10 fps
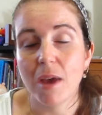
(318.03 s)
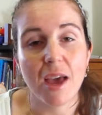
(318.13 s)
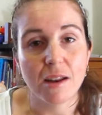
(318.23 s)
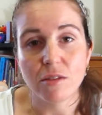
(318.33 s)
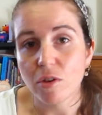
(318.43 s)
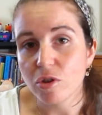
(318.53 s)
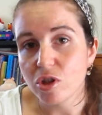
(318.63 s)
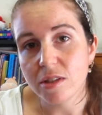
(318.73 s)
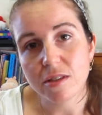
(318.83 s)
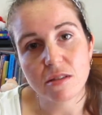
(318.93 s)
and so
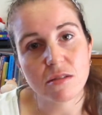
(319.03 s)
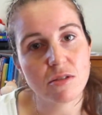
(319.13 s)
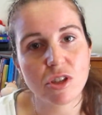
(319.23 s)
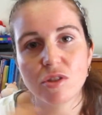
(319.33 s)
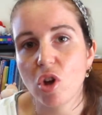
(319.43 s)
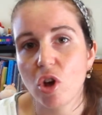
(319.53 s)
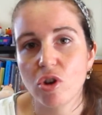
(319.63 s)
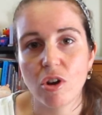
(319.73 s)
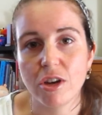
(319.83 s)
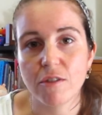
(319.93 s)
she's known
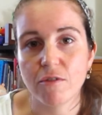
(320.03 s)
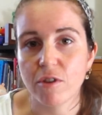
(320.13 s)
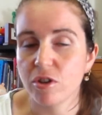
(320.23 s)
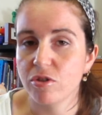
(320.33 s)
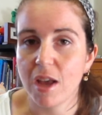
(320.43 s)
no different.